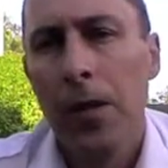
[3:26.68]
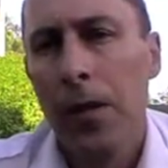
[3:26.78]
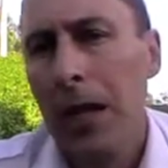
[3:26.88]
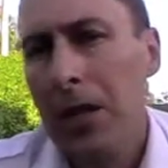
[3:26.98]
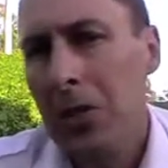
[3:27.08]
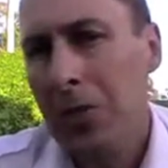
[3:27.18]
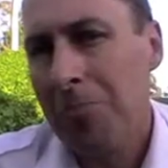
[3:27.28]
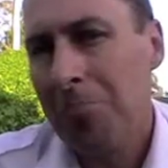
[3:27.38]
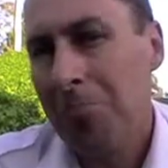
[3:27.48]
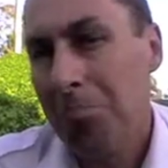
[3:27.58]
The next
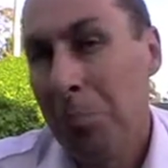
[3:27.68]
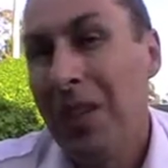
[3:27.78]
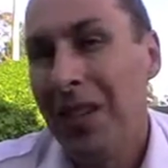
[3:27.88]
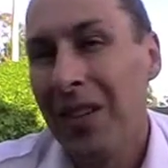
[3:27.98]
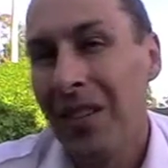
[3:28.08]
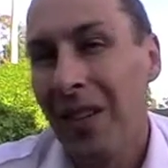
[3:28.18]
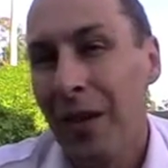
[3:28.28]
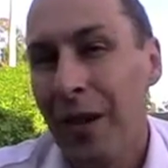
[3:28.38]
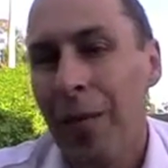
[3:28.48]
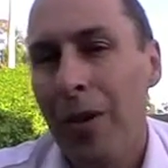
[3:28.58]
minute, I
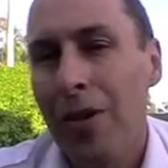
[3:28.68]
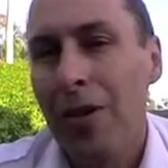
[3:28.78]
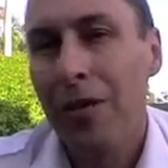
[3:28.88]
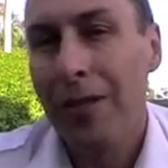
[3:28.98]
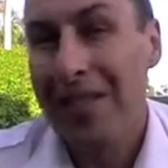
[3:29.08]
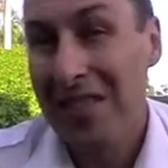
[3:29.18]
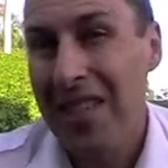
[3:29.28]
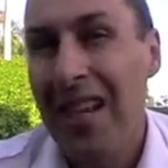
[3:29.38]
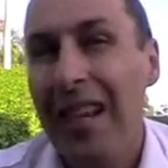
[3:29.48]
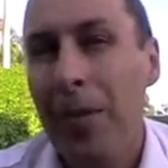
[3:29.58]
found myself
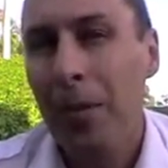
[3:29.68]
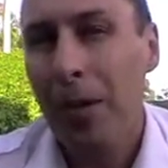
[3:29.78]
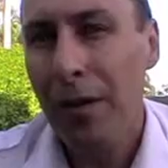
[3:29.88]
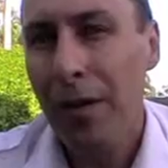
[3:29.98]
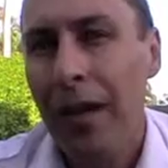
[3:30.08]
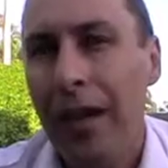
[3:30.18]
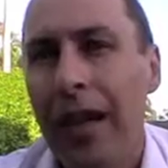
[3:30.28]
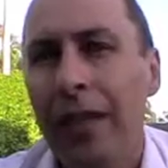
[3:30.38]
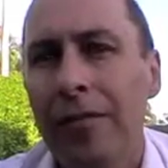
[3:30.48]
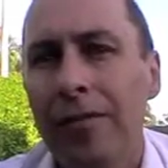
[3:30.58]
standing up on my feet
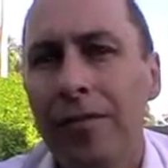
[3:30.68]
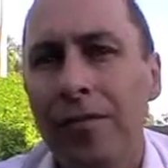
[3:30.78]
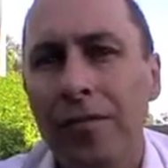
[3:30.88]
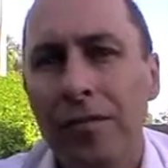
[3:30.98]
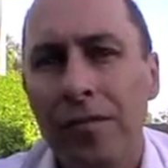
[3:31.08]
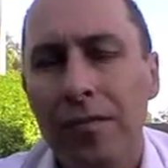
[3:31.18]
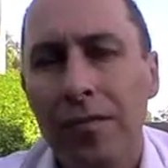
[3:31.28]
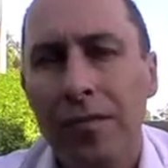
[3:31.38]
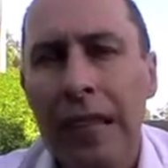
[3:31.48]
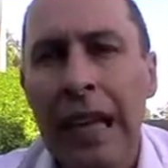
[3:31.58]
again,
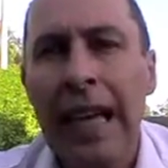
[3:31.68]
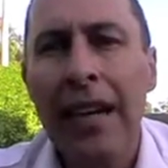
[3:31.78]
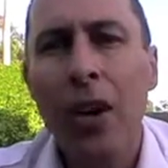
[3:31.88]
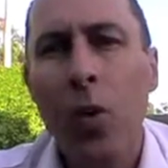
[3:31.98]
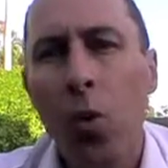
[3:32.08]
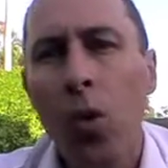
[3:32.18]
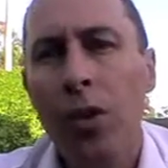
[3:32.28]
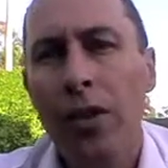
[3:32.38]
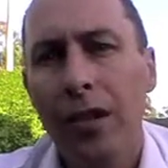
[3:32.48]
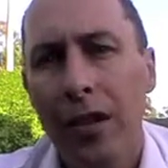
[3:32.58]
and I
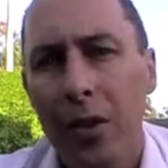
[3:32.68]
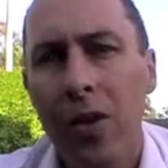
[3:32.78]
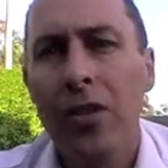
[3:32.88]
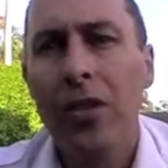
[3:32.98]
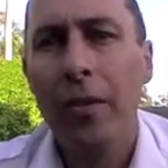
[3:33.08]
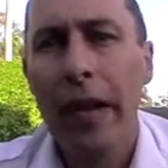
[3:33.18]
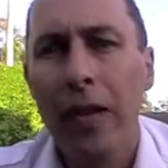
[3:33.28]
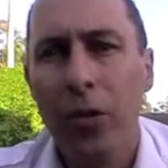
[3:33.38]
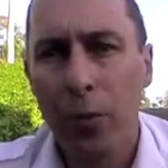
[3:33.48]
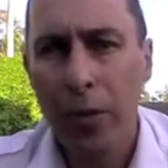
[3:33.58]
walked across to the man
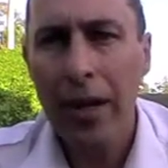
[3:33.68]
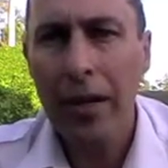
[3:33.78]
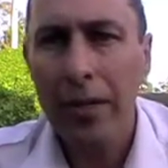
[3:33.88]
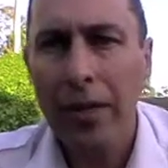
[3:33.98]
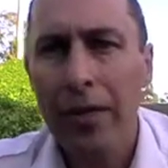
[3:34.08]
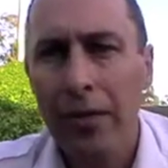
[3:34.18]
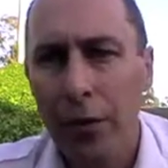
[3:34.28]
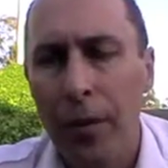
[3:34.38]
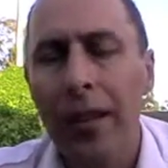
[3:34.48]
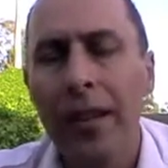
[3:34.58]
who had prayed
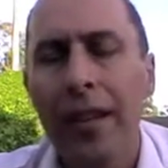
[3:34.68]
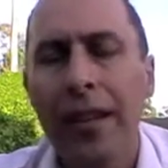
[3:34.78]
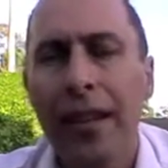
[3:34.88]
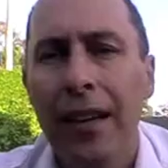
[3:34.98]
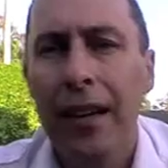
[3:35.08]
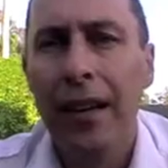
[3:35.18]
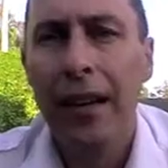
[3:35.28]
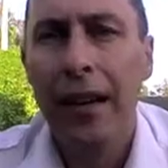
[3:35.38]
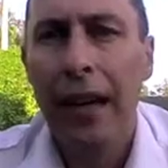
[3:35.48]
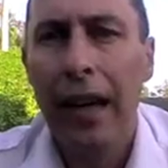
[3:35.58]
for me,
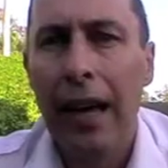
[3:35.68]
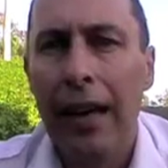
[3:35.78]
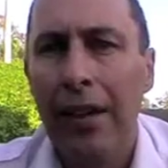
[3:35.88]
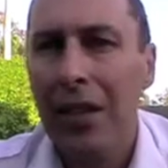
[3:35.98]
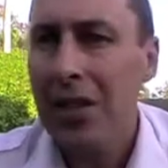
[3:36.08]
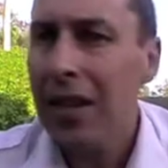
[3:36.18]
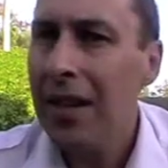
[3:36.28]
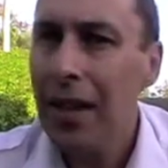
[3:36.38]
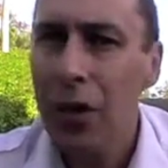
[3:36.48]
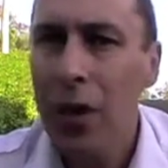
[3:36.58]
and I started
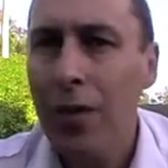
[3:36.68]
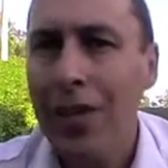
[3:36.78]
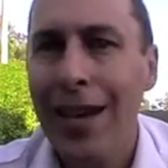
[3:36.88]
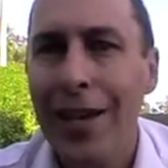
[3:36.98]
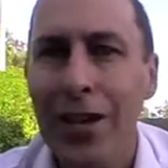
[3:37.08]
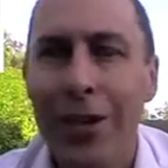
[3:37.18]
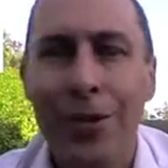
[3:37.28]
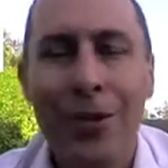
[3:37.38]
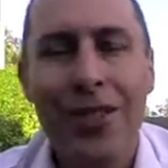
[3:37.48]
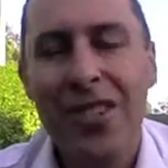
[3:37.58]
to have a conversation. It
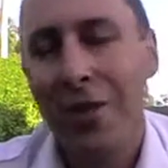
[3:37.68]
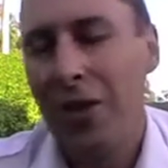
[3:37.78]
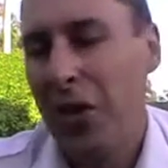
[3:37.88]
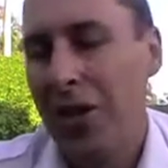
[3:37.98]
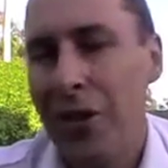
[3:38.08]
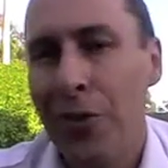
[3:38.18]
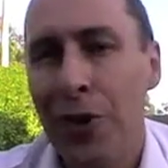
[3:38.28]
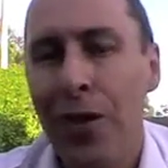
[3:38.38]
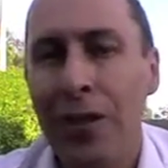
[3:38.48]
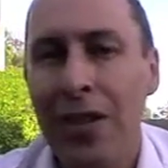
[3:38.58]
was just a very general
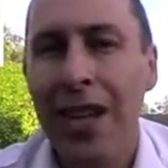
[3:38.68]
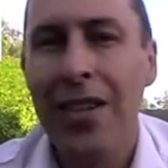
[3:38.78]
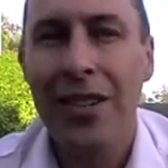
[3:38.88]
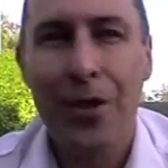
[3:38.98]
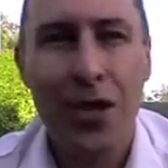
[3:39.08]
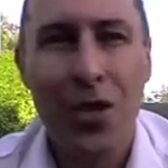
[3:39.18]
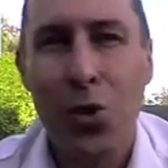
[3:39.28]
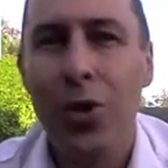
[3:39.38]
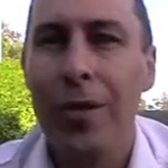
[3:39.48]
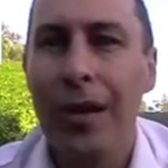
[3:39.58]
conversation. I was just
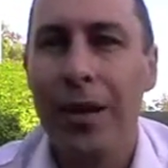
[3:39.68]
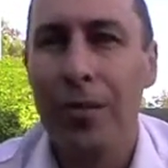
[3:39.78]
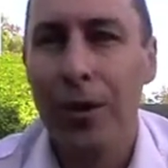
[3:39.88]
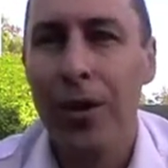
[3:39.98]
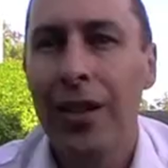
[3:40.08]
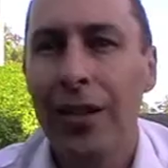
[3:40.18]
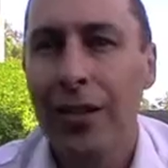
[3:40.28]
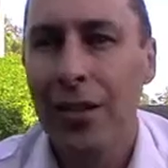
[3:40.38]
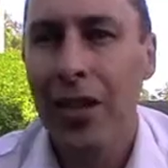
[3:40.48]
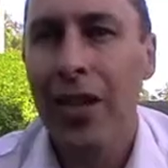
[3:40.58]
talking about the beauty of
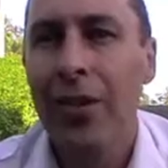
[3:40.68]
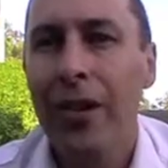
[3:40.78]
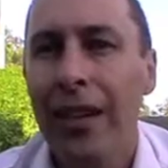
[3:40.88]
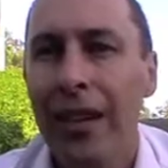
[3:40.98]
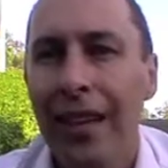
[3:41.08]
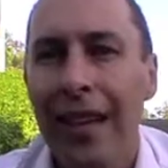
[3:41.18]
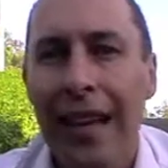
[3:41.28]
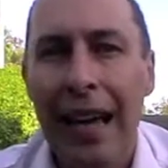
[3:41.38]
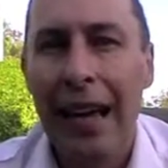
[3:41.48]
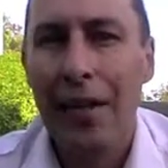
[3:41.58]
the scenery and
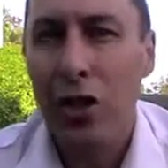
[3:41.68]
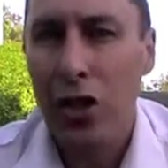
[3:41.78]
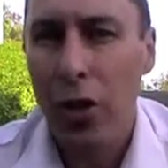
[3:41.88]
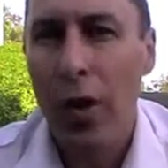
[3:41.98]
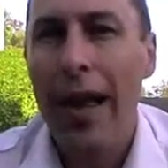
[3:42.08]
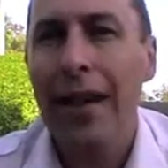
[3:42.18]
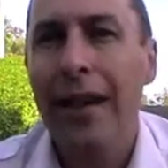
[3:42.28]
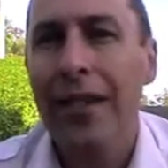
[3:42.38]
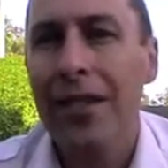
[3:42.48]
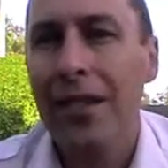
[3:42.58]
of the
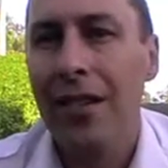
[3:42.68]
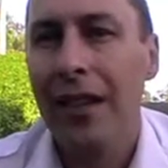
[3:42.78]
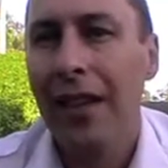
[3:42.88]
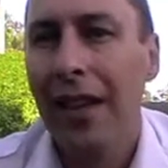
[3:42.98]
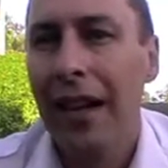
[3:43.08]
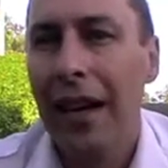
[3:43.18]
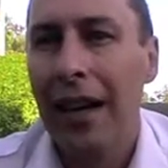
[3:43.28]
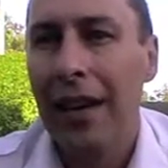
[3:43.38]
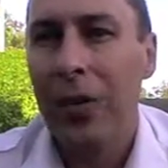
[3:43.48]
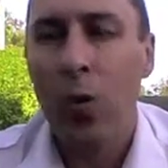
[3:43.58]
surroundings and
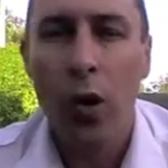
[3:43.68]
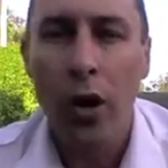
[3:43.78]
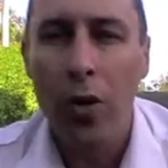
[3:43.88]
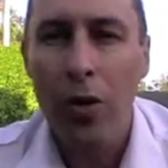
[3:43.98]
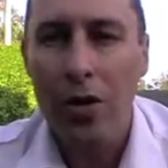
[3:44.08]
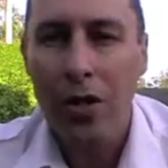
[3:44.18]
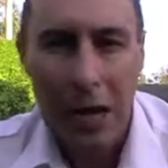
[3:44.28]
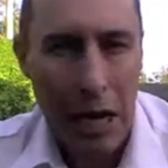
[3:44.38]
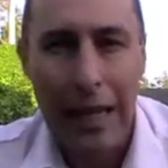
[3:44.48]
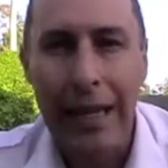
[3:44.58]
what I was
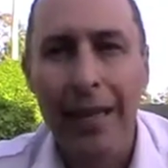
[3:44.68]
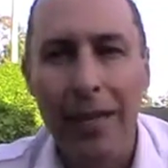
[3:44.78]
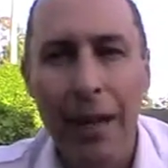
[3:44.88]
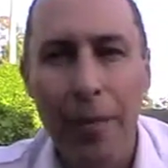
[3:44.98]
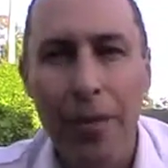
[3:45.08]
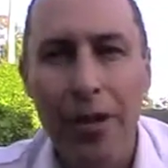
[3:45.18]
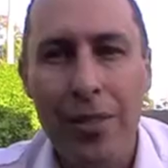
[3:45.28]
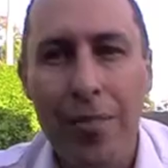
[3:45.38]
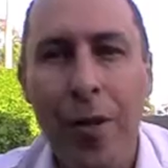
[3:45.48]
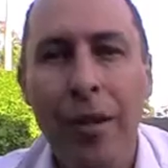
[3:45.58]
taking in at that
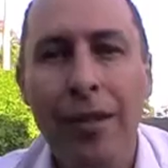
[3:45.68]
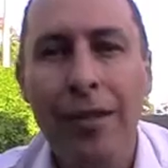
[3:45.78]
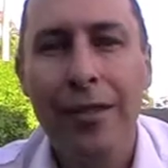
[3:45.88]
present moment.